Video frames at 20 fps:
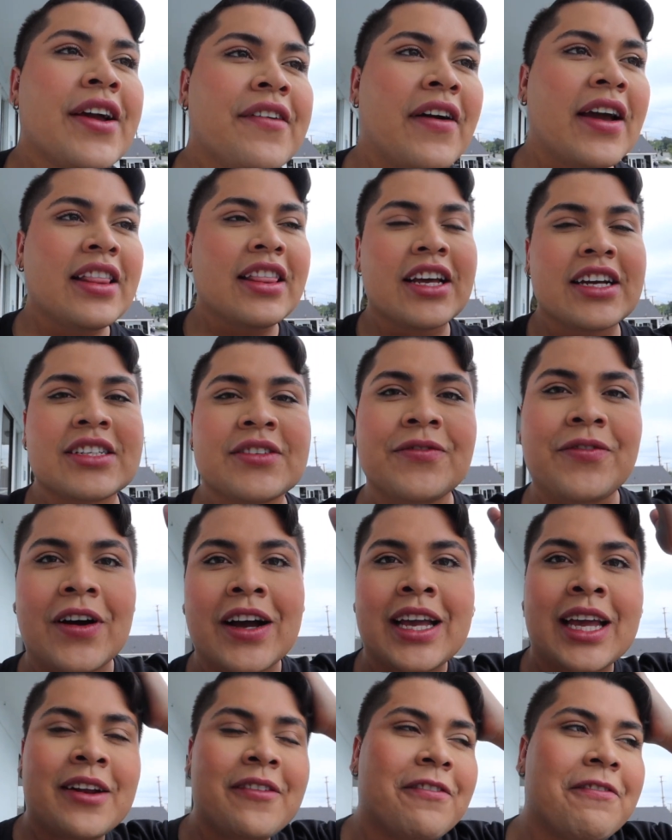if I looked
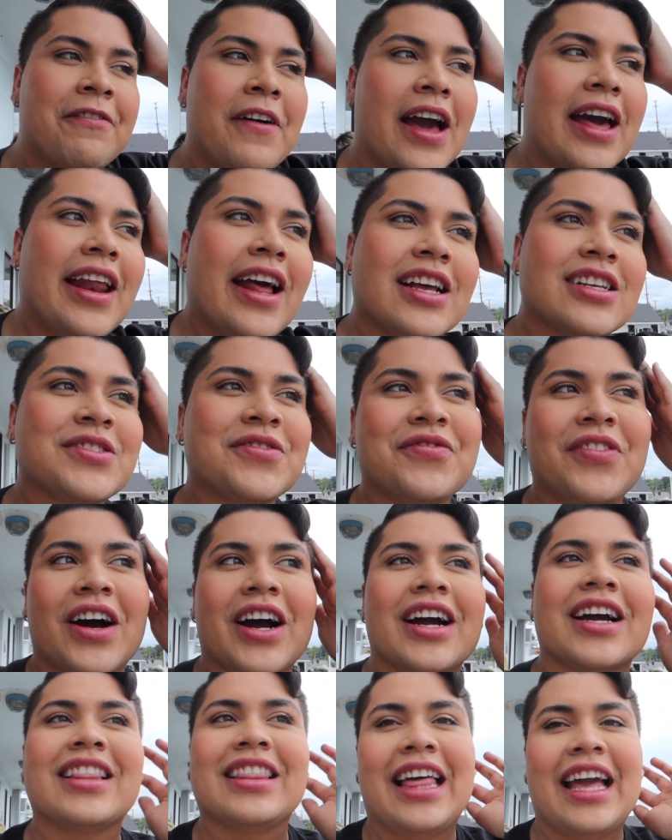fucking fat as
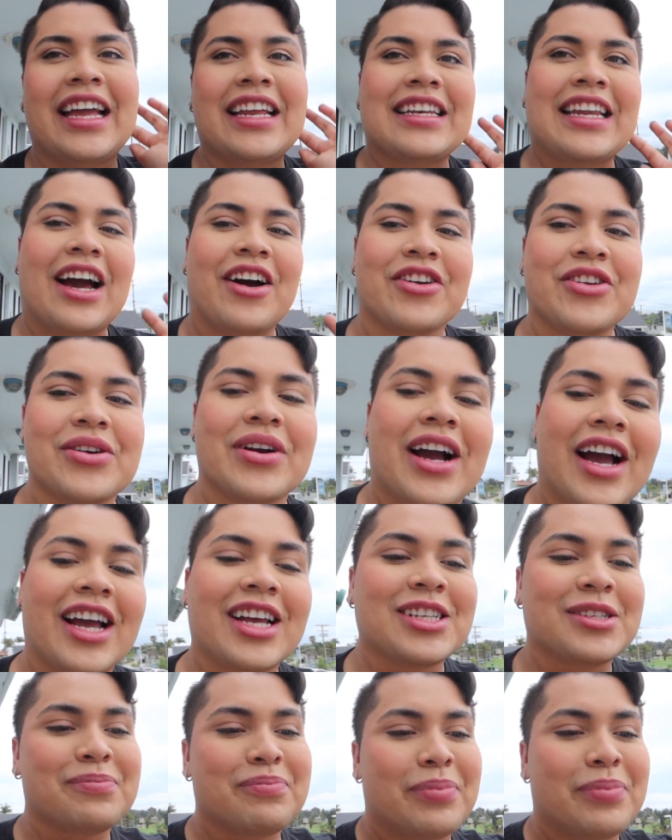fuck laying down, you guys,